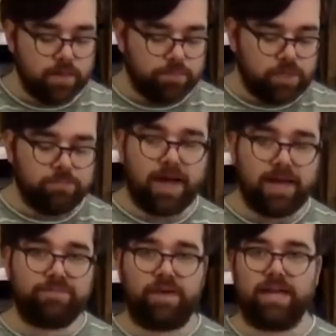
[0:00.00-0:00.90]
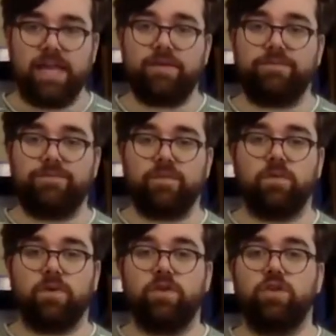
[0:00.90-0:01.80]
But you might find if
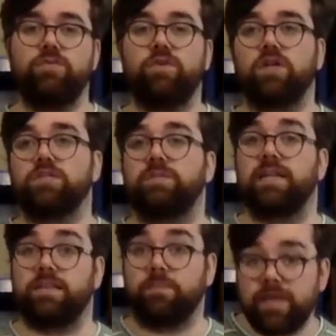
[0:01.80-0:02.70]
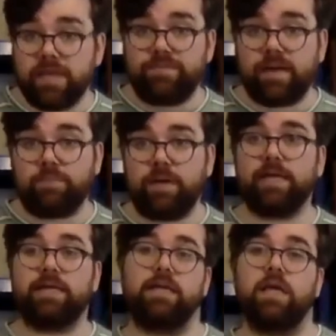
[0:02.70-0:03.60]
you've got something like the bee
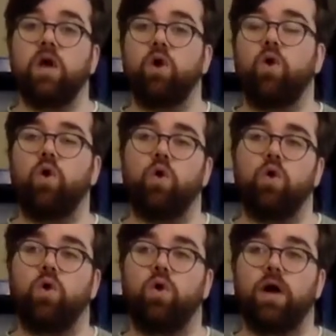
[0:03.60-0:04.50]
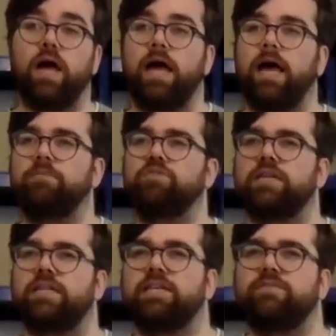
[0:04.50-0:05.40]
fabric, or I'm trying
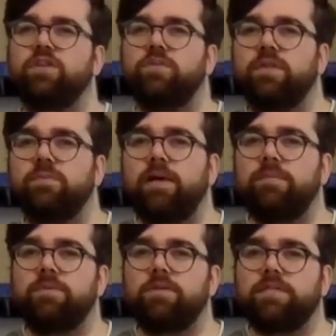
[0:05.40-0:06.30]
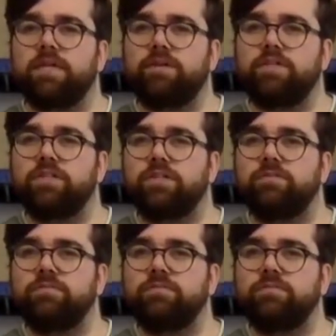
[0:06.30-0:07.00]
to think of another one that might be multi-directional,